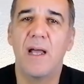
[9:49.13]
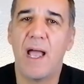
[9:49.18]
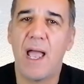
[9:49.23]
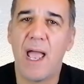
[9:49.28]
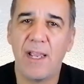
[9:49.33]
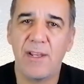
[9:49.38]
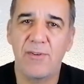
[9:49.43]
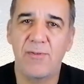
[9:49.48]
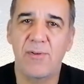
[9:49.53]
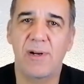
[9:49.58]

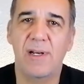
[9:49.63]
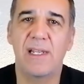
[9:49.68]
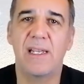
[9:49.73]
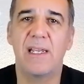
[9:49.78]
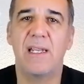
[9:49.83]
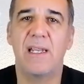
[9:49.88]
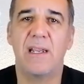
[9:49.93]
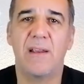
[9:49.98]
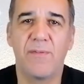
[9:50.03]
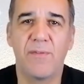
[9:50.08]

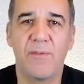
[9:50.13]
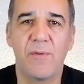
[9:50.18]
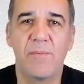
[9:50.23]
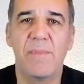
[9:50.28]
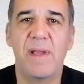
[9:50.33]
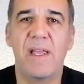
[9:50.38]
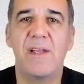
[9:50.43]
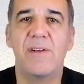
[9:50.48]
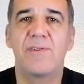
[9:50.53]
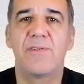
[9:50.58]
Actually, if we
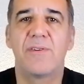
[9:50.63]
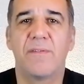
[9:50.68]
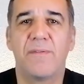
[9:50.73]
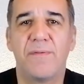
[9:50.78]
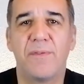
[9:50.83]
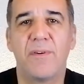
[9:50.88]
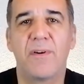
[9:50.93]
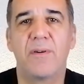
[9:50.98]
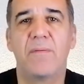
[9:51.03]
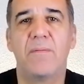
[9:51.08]
measure
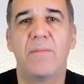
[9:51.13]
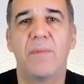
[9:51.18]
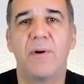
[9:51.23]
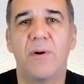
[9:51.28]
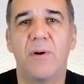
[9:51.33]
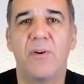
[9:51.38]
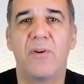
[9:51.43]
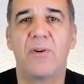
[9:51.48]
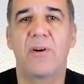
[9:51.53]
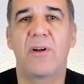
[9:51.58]
for
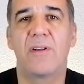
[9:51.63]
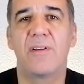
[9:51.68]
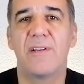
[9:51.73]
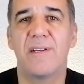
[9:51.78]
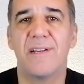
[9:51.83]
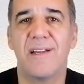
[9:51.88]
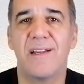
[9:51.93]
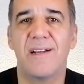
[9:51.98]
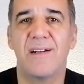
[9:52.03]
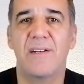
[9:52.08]
more
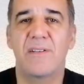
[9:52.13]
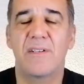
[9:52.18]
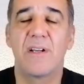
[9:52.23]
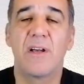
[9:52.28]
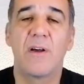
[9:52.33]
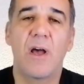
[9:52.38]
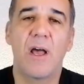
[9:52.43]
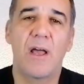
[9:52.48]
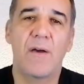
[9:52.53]
years,